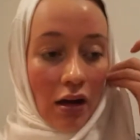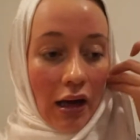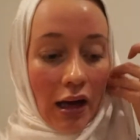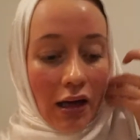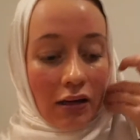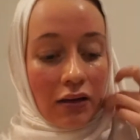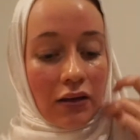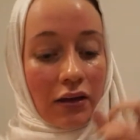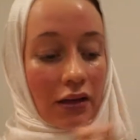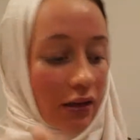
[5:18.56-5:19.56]
And
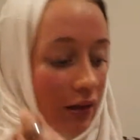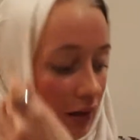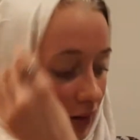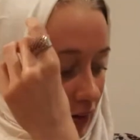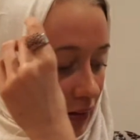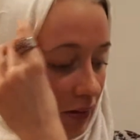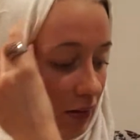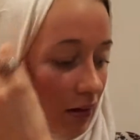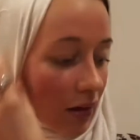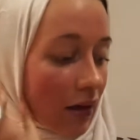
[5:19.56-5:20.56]

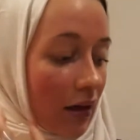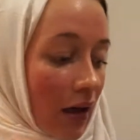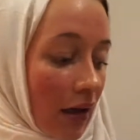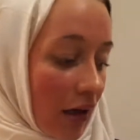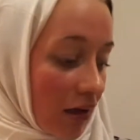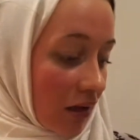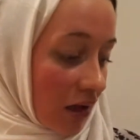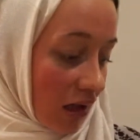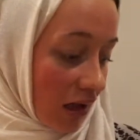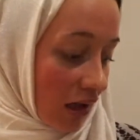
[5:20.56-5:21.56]
another
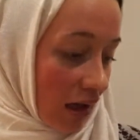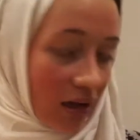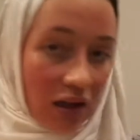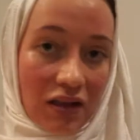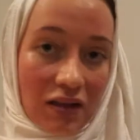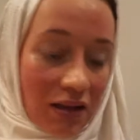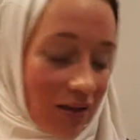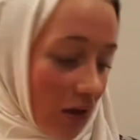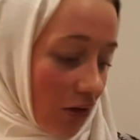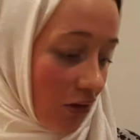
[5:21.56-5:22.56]
thing, I think this is
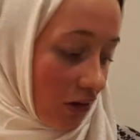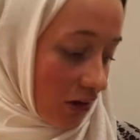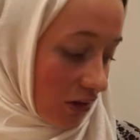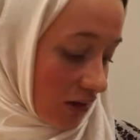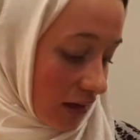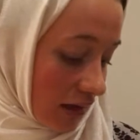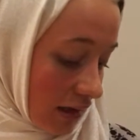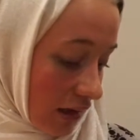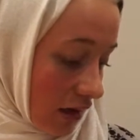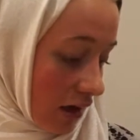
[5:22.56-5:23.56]
the third thing